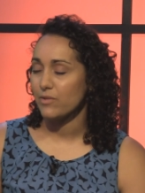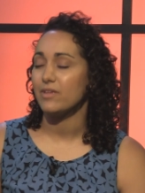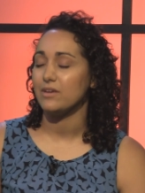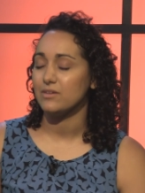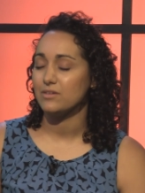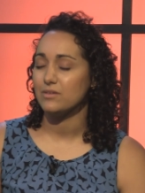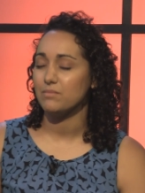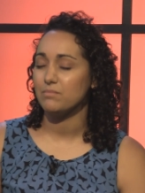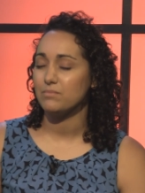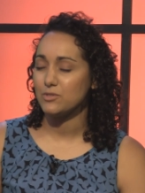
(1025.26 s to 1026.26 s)
really
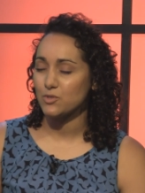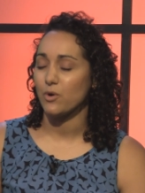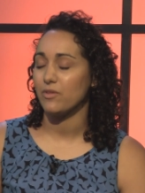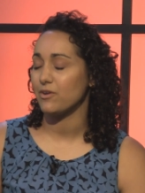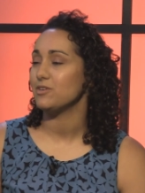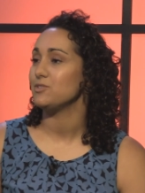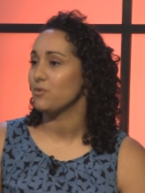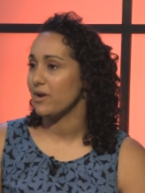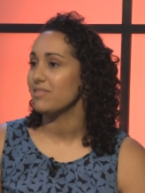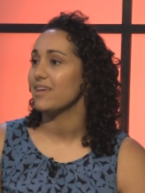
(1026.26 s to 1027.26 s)
sure they're going to do
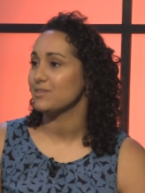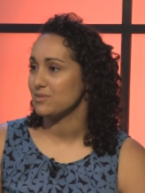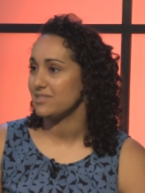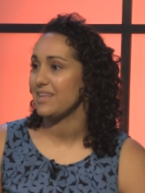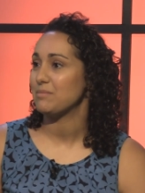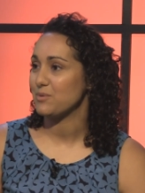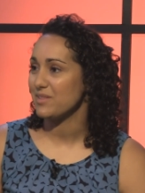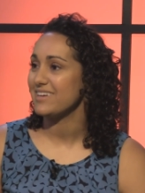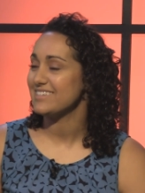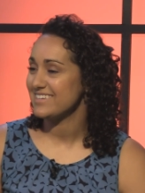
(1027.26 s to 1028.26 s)
great things once they get up to
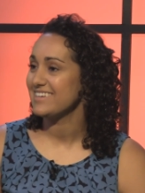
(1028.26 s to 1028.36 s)
Woodland.